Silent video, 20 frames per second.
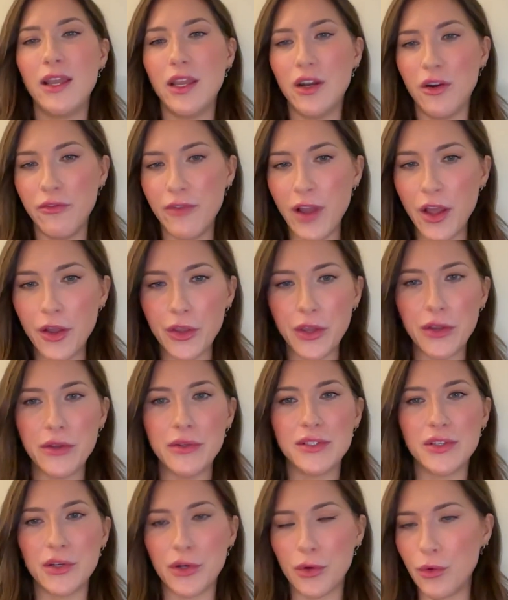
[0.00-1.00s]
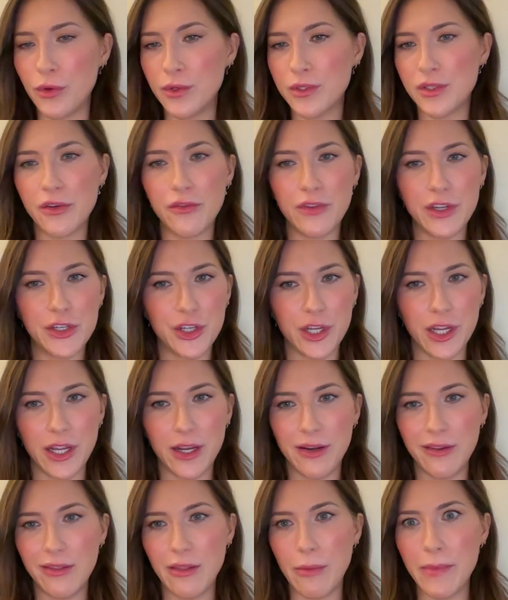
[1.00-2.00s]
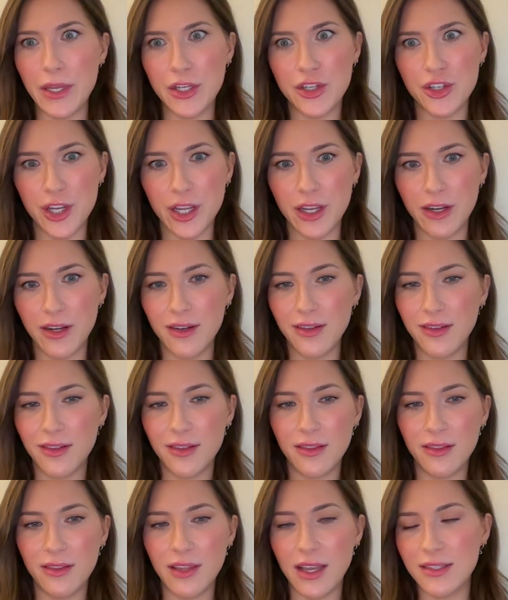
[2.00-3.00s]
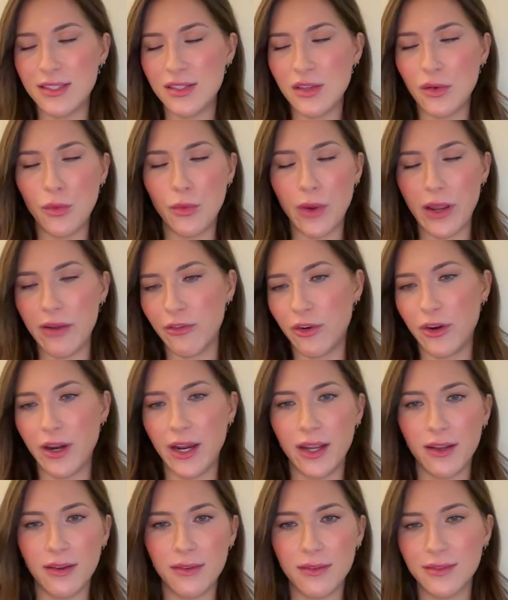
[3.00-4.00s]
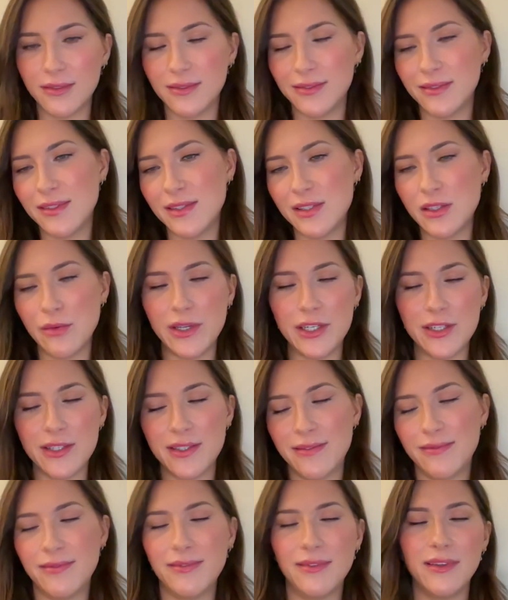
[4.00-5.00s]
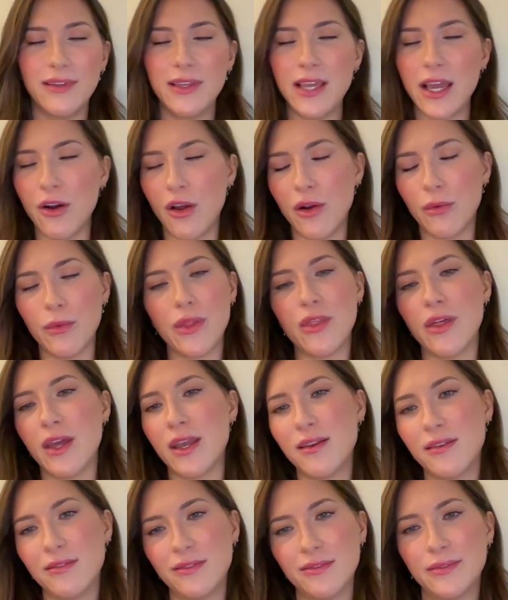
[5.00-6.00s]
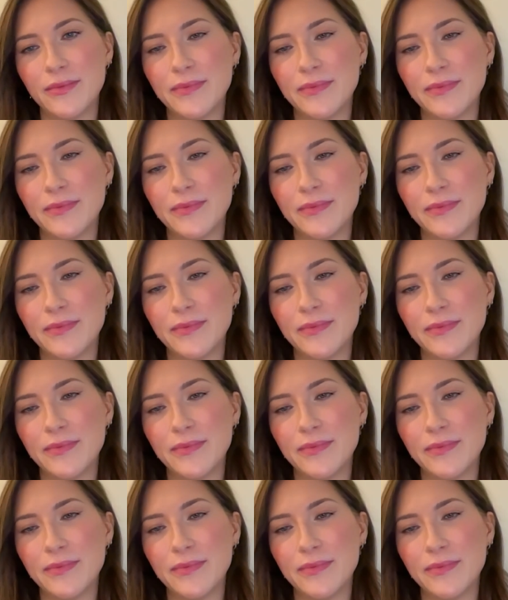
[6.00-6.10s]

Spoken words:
in our values, our goals, our vision, the mission, that's unwavering. So we just get on with it.